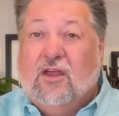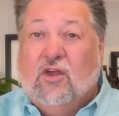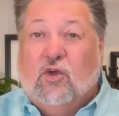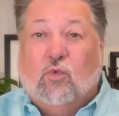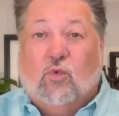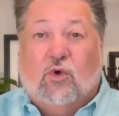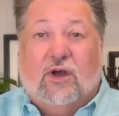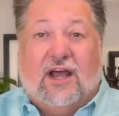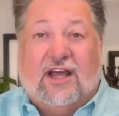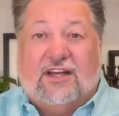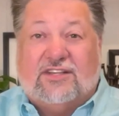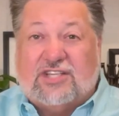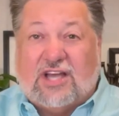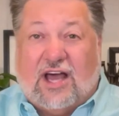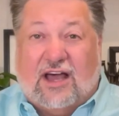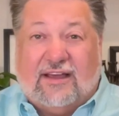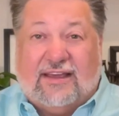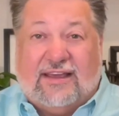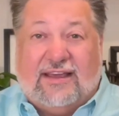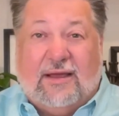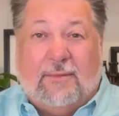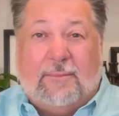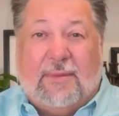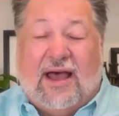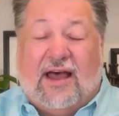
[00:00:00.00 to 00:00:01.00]
We're not
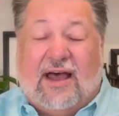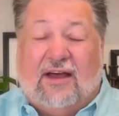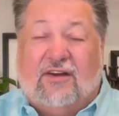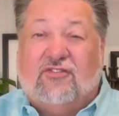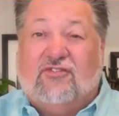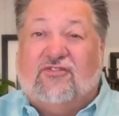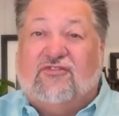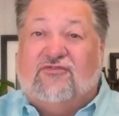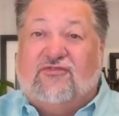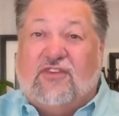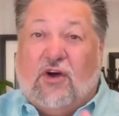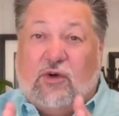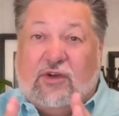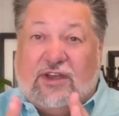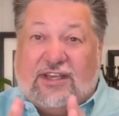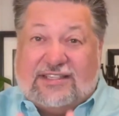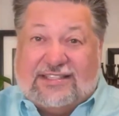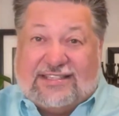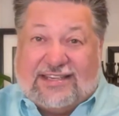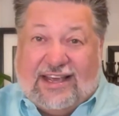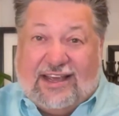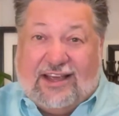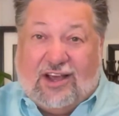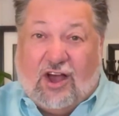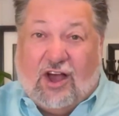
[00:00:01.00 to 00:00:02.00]
talking about
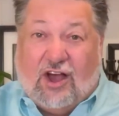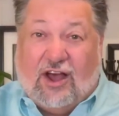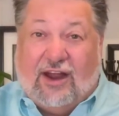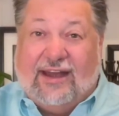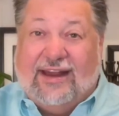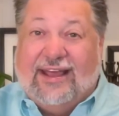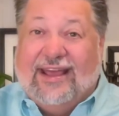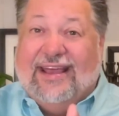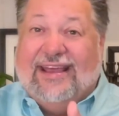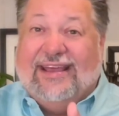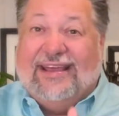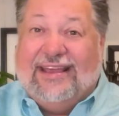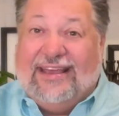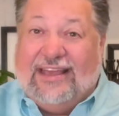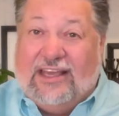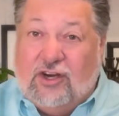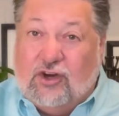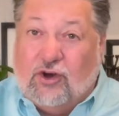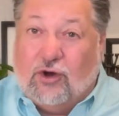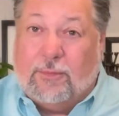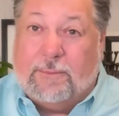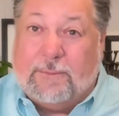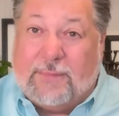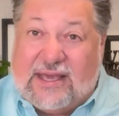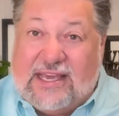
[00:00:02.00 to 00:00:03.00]
focusing on
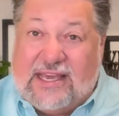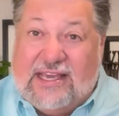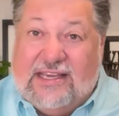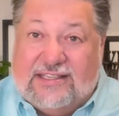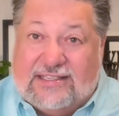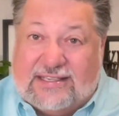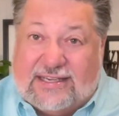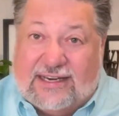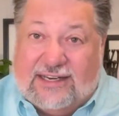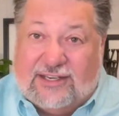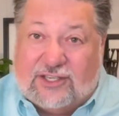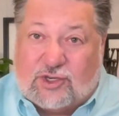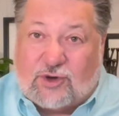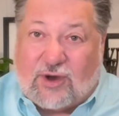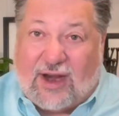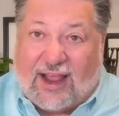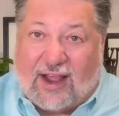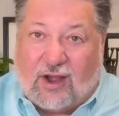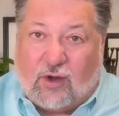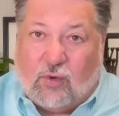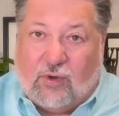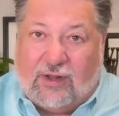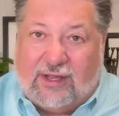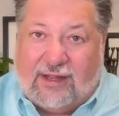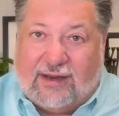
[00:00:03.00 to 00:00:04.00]
inner peace and
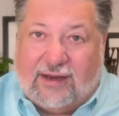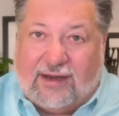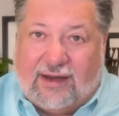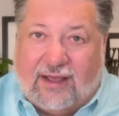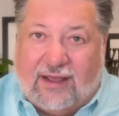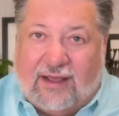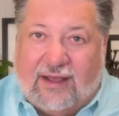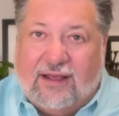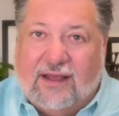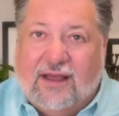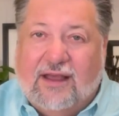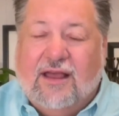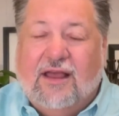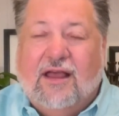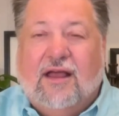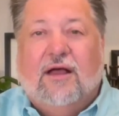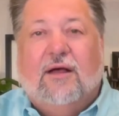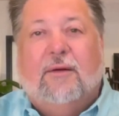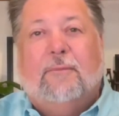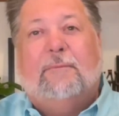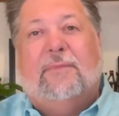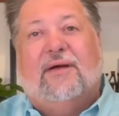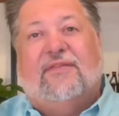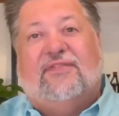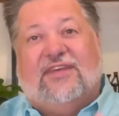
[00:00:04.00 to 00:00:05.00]
tranquility,
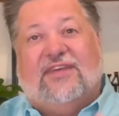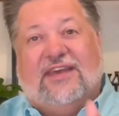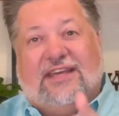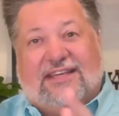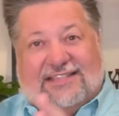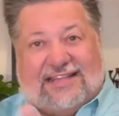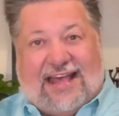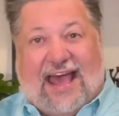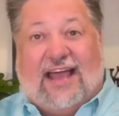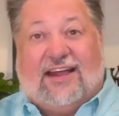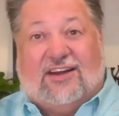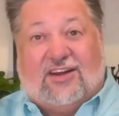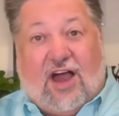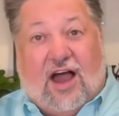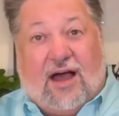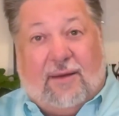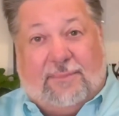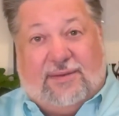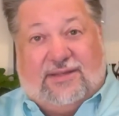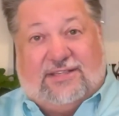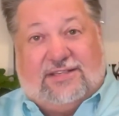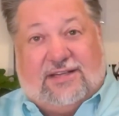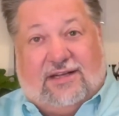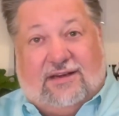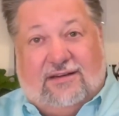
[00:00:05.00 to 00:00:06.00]
but the exact
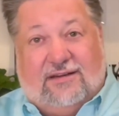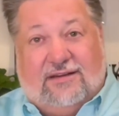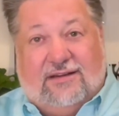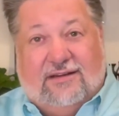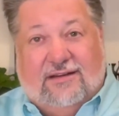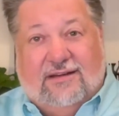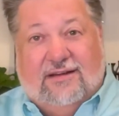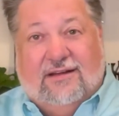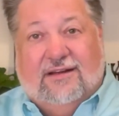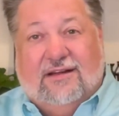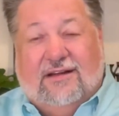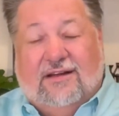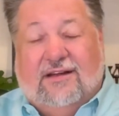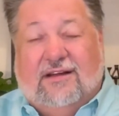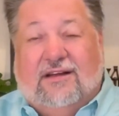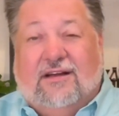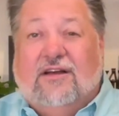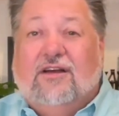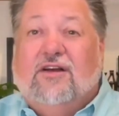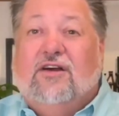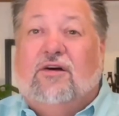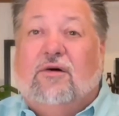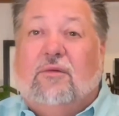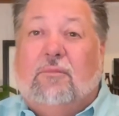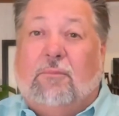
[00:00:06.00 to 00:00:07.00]
opposite.
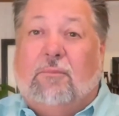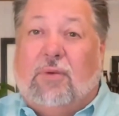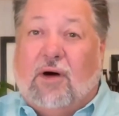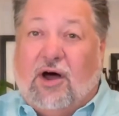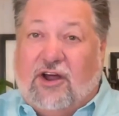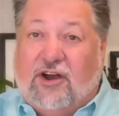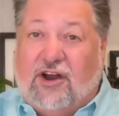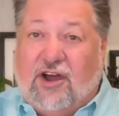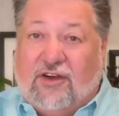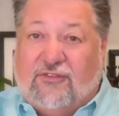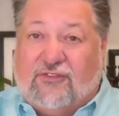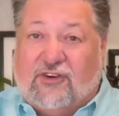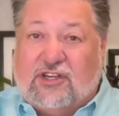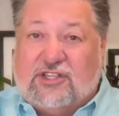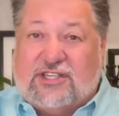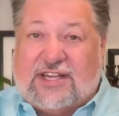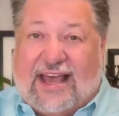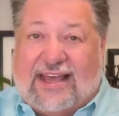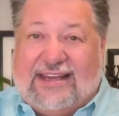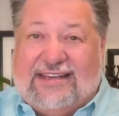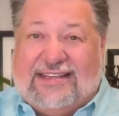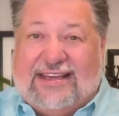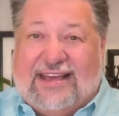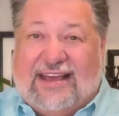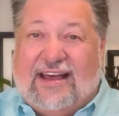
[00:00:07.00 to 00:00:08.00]
Bonhoeffer's
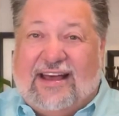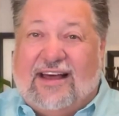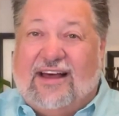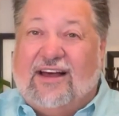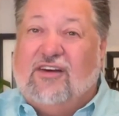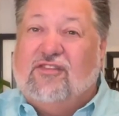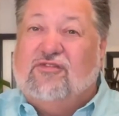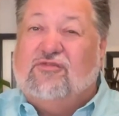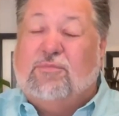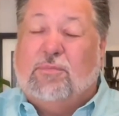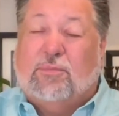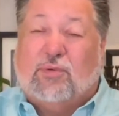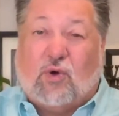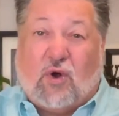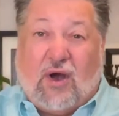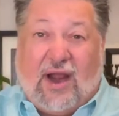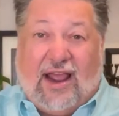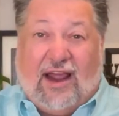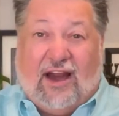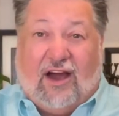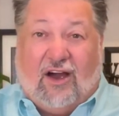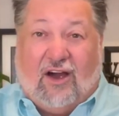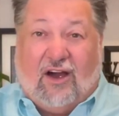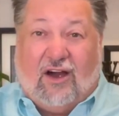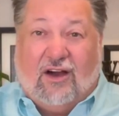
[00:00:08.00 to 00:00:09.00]
idea of
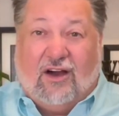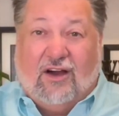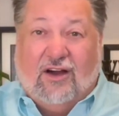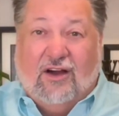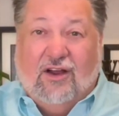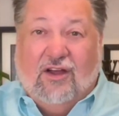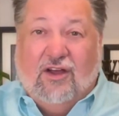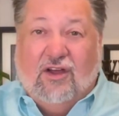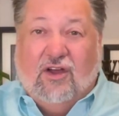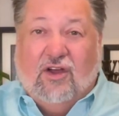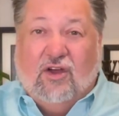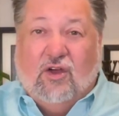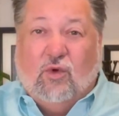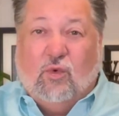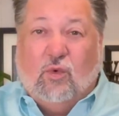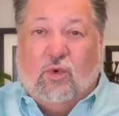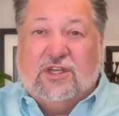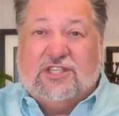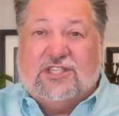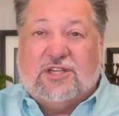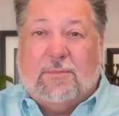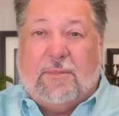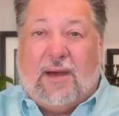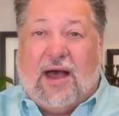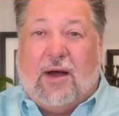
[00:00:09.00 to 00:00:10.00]
prayer
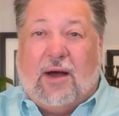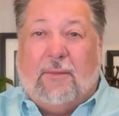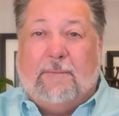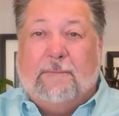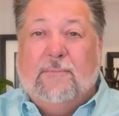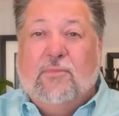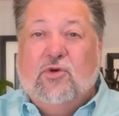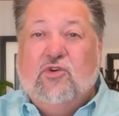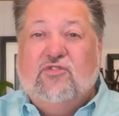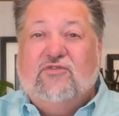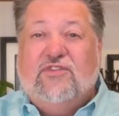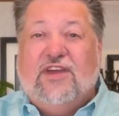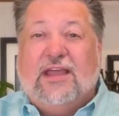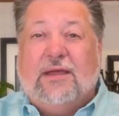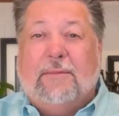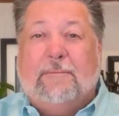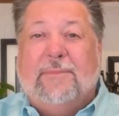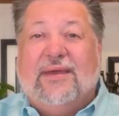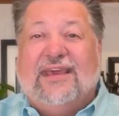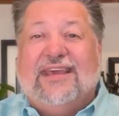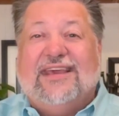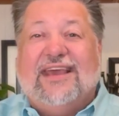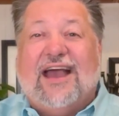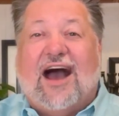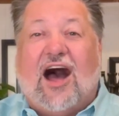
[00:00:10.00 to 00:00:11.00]
was about moving
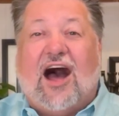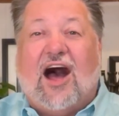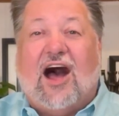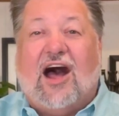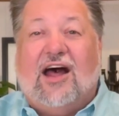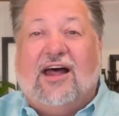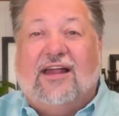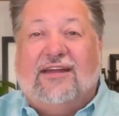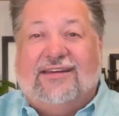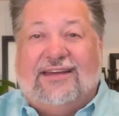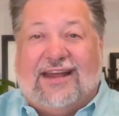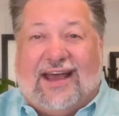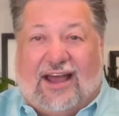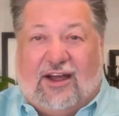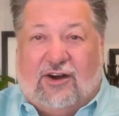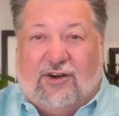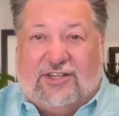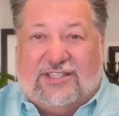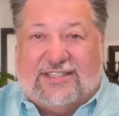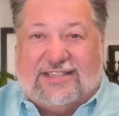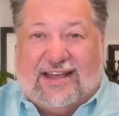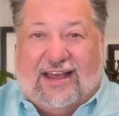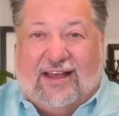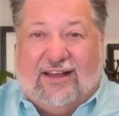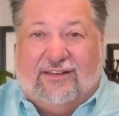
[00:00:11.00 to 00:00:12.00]
beyond
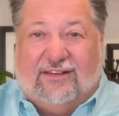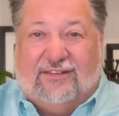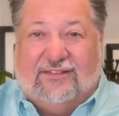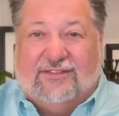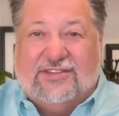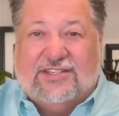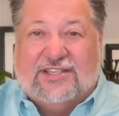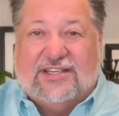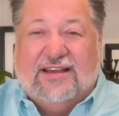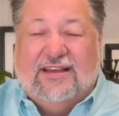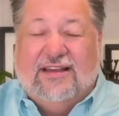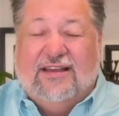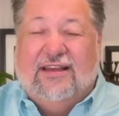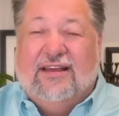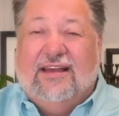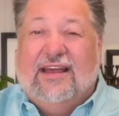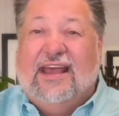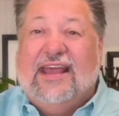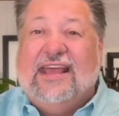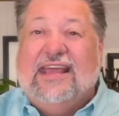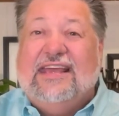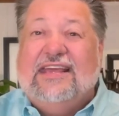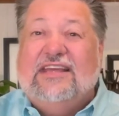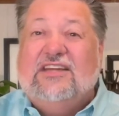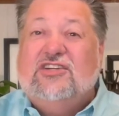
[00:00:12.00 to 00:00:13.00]
ourselves
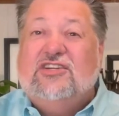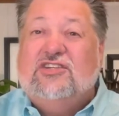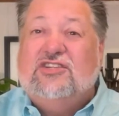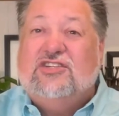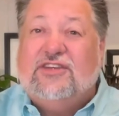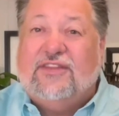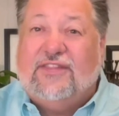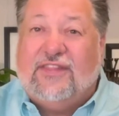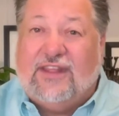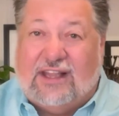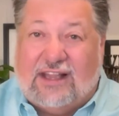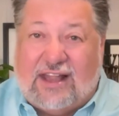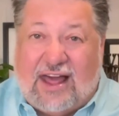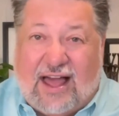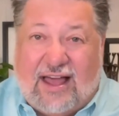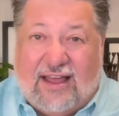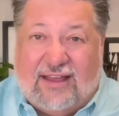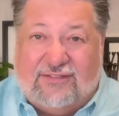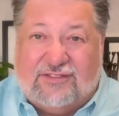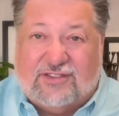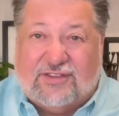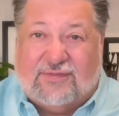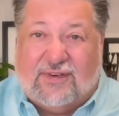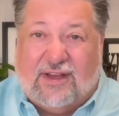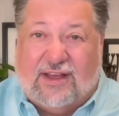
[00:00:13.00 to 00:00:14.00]
into the
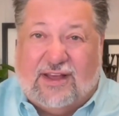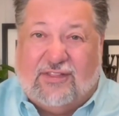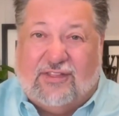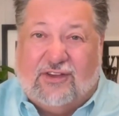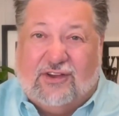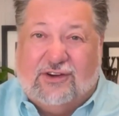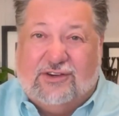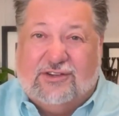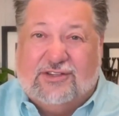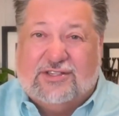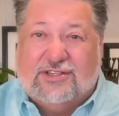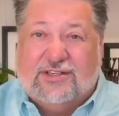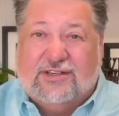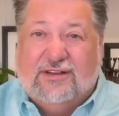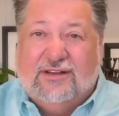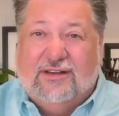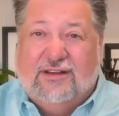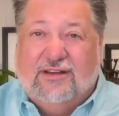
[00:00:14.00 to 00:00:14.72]
lives of others.